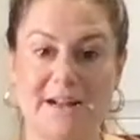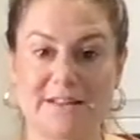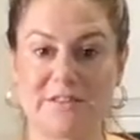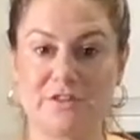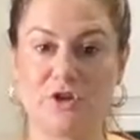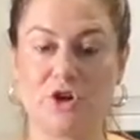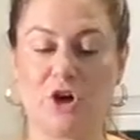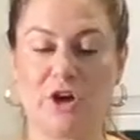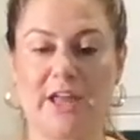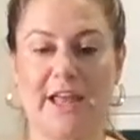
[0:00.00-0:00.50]
to the
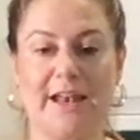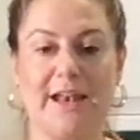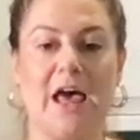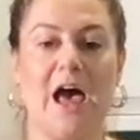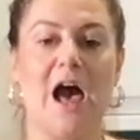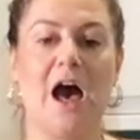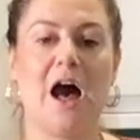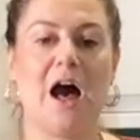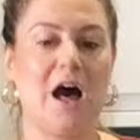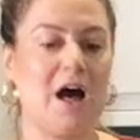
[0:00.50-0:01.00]
cooking.
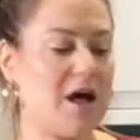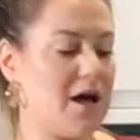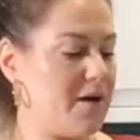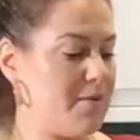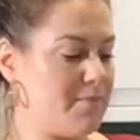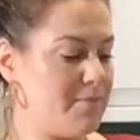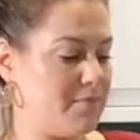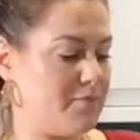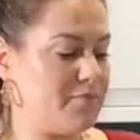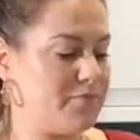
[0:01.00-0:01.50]

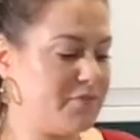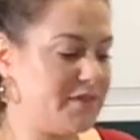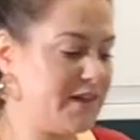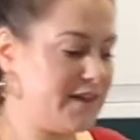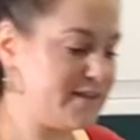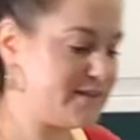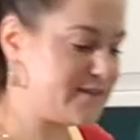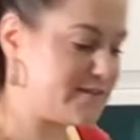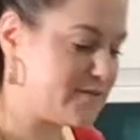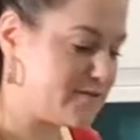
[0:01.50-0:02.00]

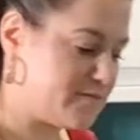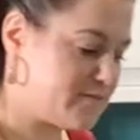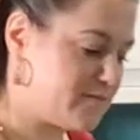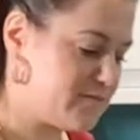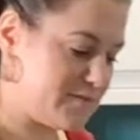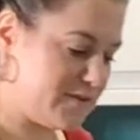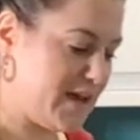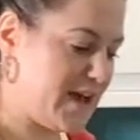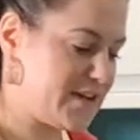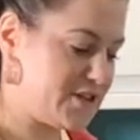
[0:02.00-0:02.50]
This,
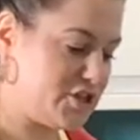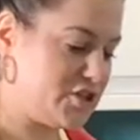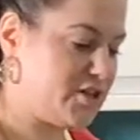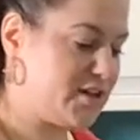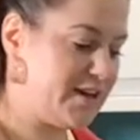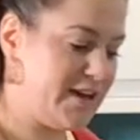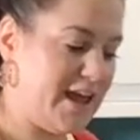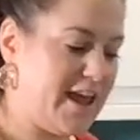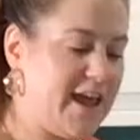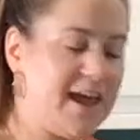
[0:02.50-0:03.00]
as you
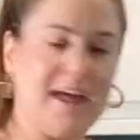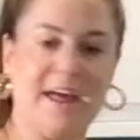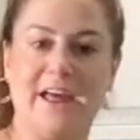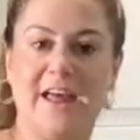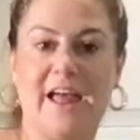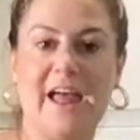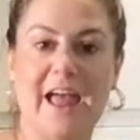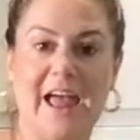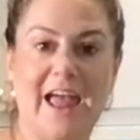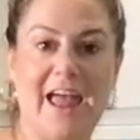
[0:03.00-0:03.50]
can hear,
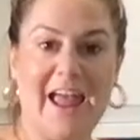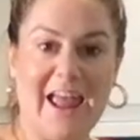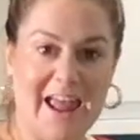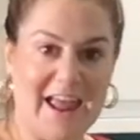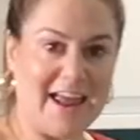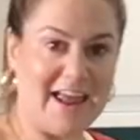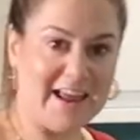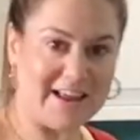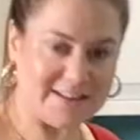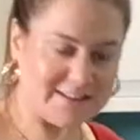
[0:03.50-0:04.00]

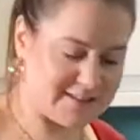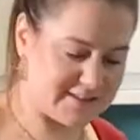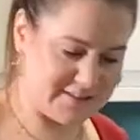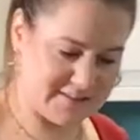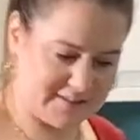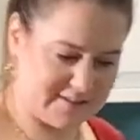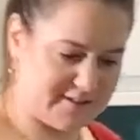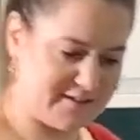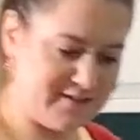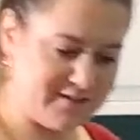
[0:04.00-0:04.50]
it's
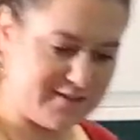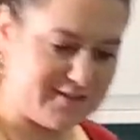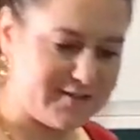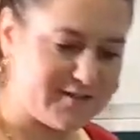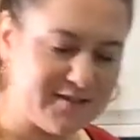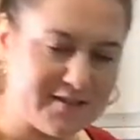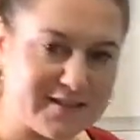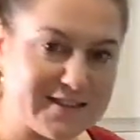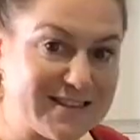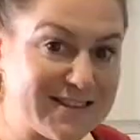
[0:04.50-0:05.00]

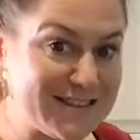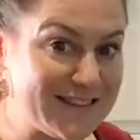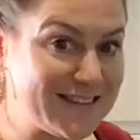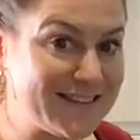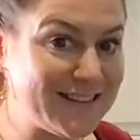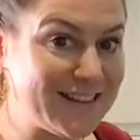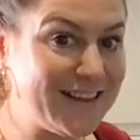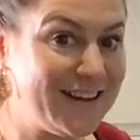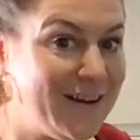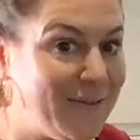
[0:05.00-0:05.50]

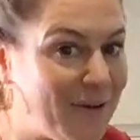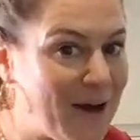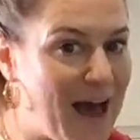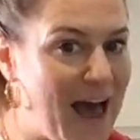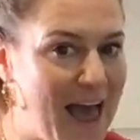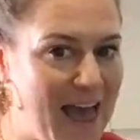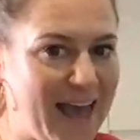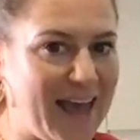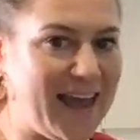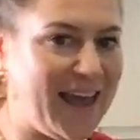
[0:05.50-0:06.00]
sizzling
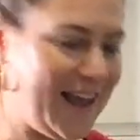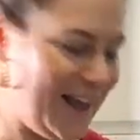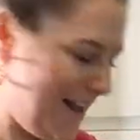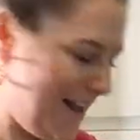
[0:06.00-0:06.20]
away.